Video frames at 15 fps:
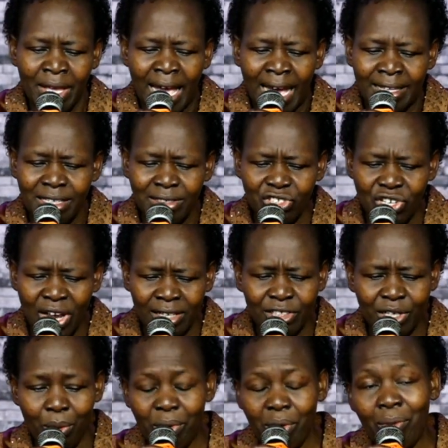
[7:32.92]
At this
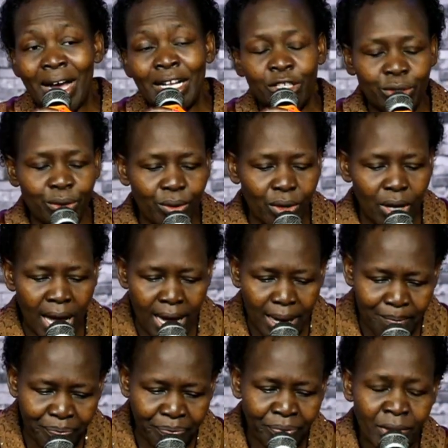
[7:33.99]
juncture, we want to
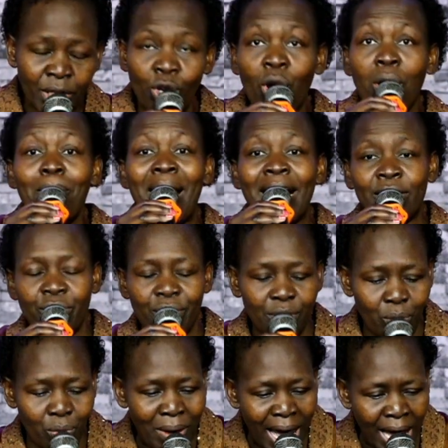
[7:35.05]
um, go back to
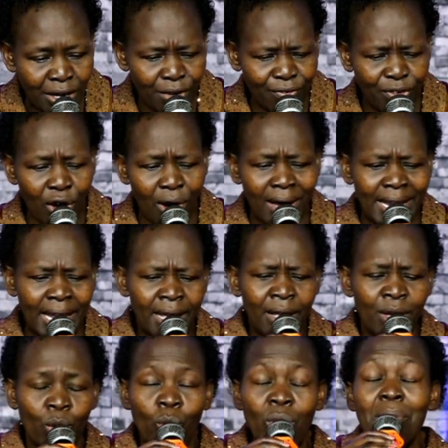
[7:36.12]
the Word of God.
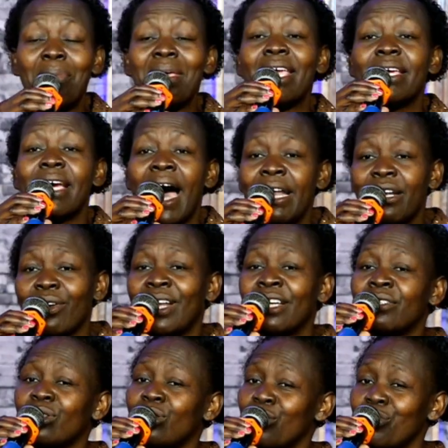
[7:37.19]
We began on a
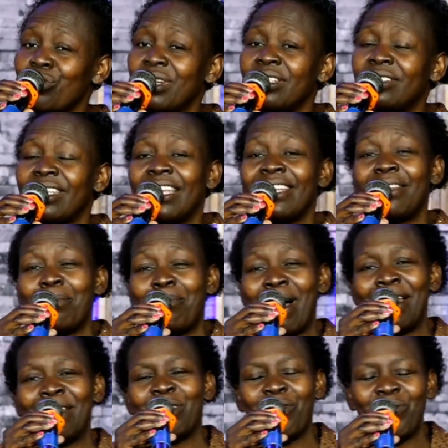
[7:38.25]
series in the
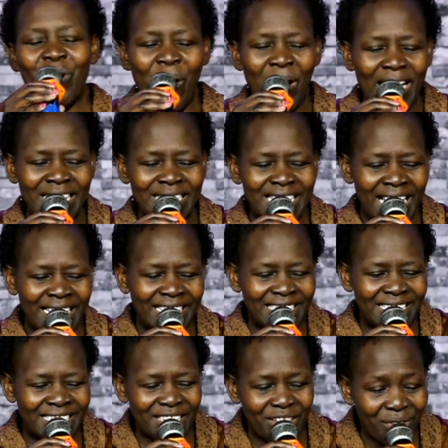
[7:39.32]
month of August, and the
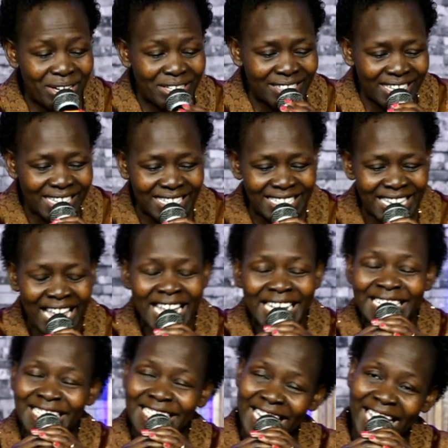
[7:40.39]
series is
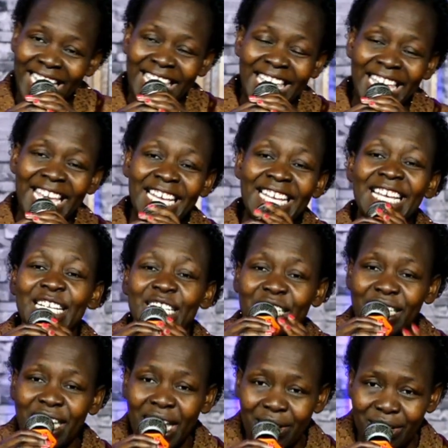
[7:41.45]
Taking
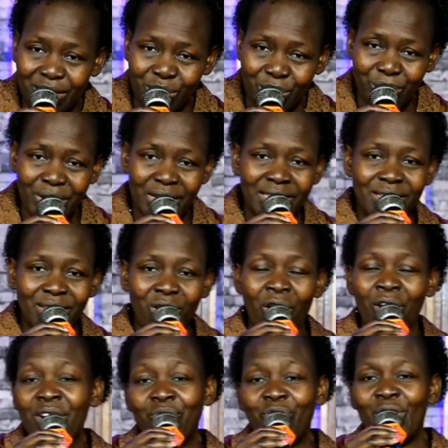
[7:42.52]
Territories,
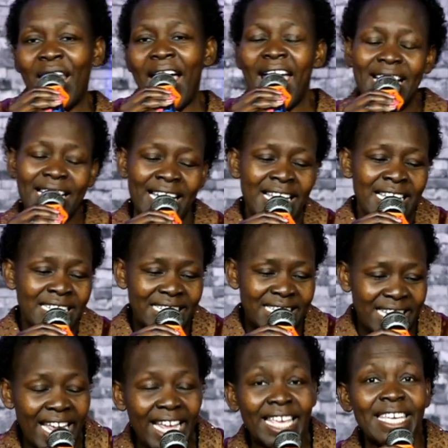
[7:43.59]
or if you like,
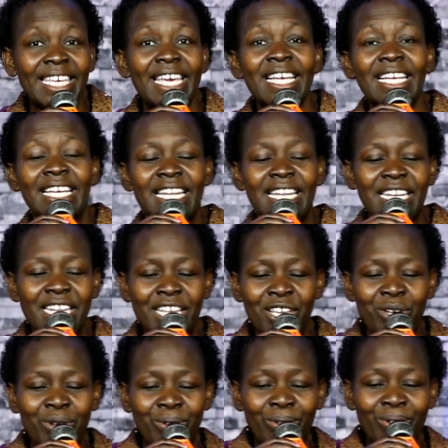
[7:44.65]
Taking
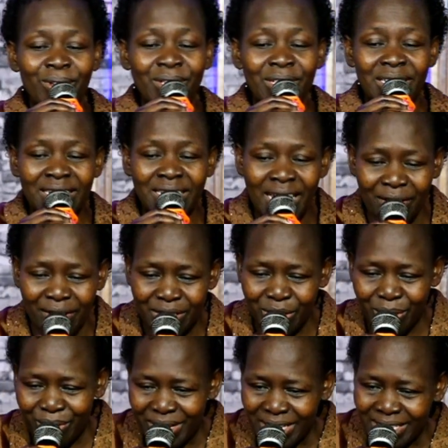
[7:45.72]
New
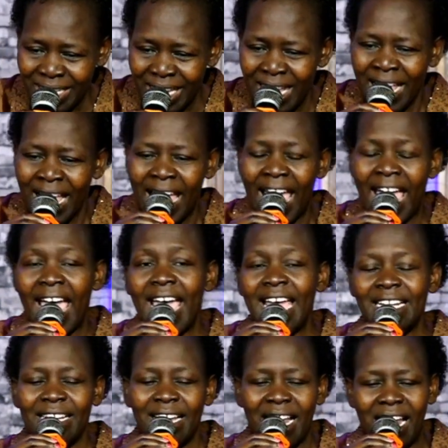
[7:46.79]
territories.
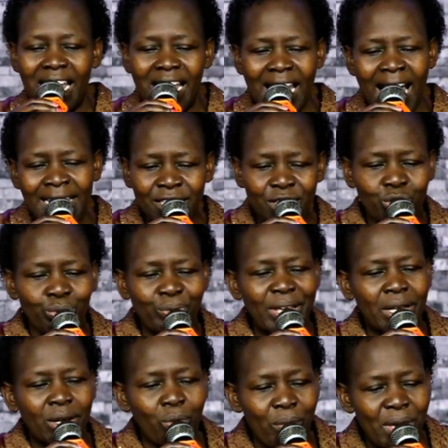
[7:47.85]
And last
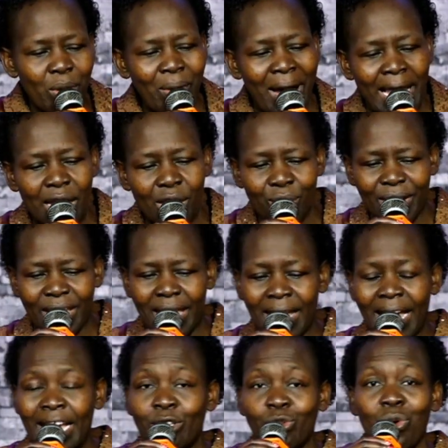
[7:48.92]
week we were looking
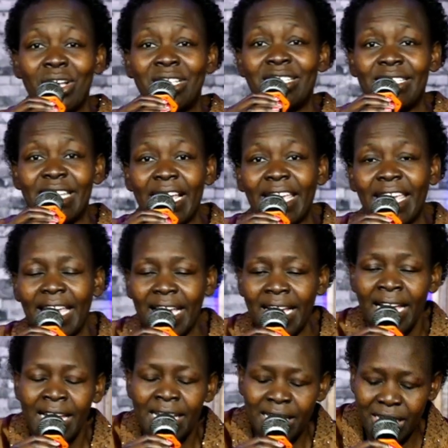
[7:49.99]
at what taking
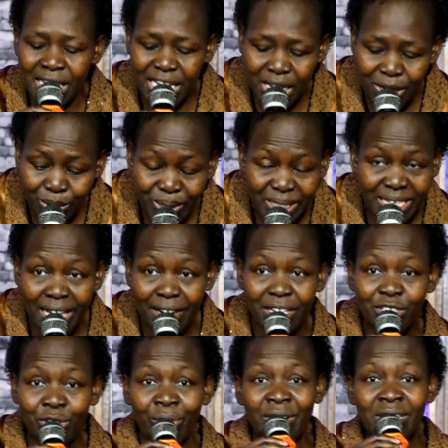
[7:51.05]
new
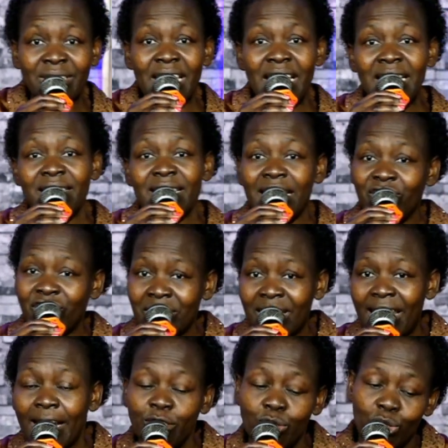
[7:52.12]
territories is. I'd just
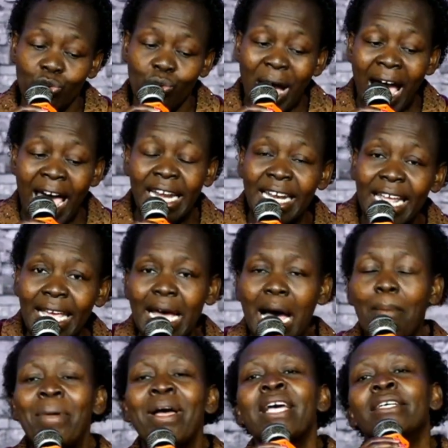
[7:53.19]
like to do a
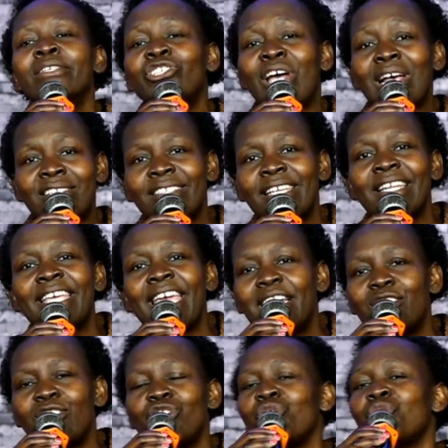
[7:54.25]
recap just in
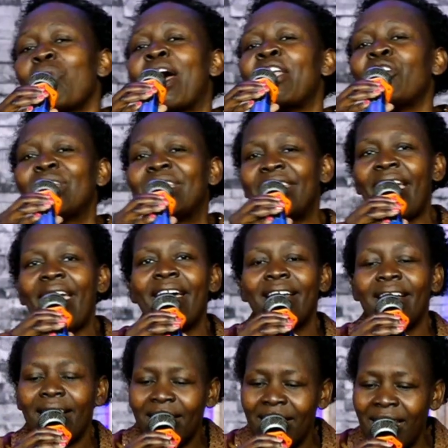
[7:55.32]
case you were not
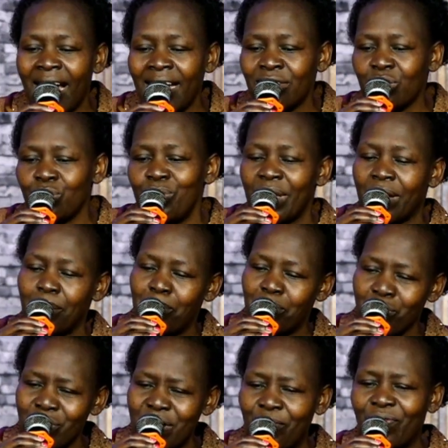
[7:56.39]
there last week.
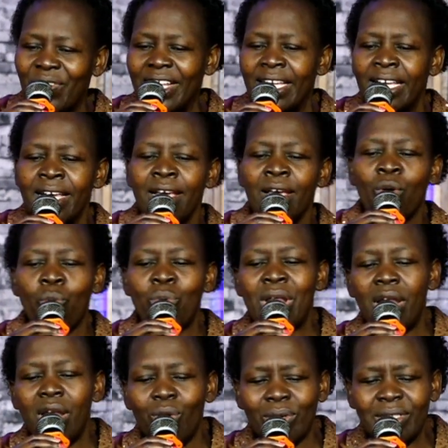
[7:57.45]
Briefly, we
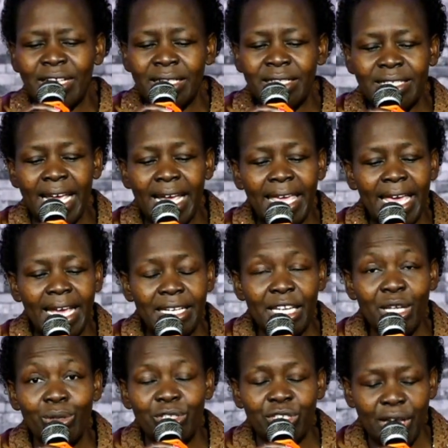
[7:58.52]
looked at taking
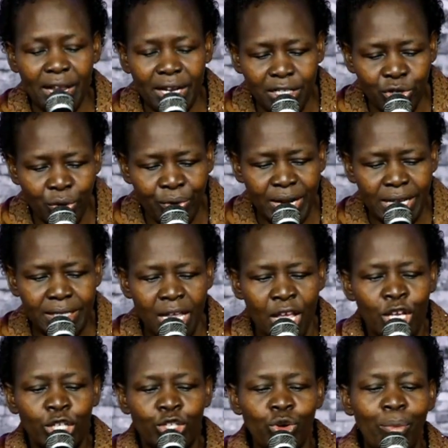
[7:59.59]
new territories
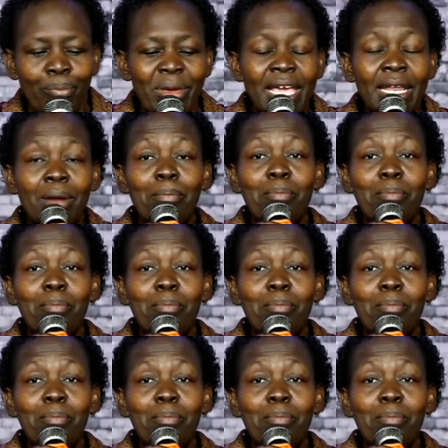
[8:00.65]
to mean